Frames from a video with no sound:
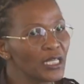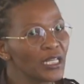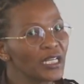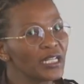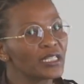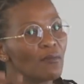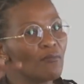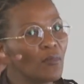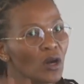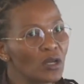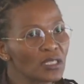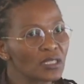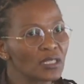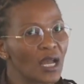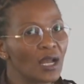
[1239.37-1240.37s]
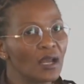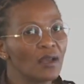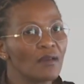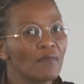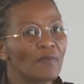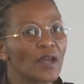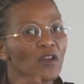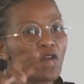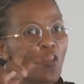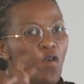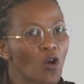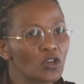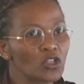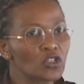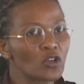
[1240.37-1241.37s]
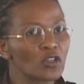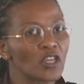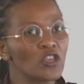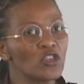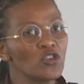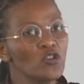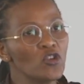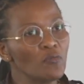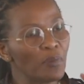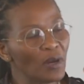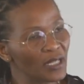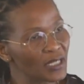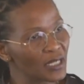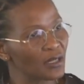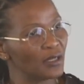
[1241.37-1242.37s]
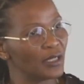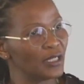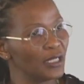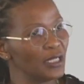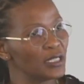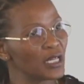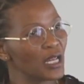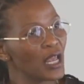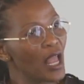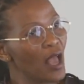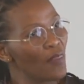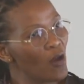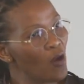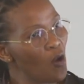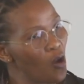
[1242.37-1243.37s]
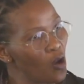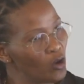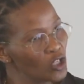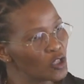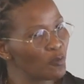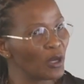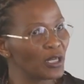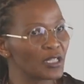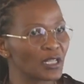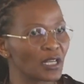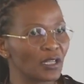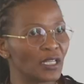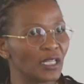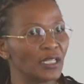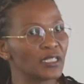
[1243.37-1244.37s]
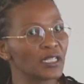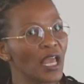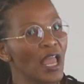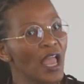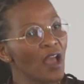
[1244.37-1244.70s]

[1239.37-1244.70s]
It is a monster that also the new political elite and the old political elite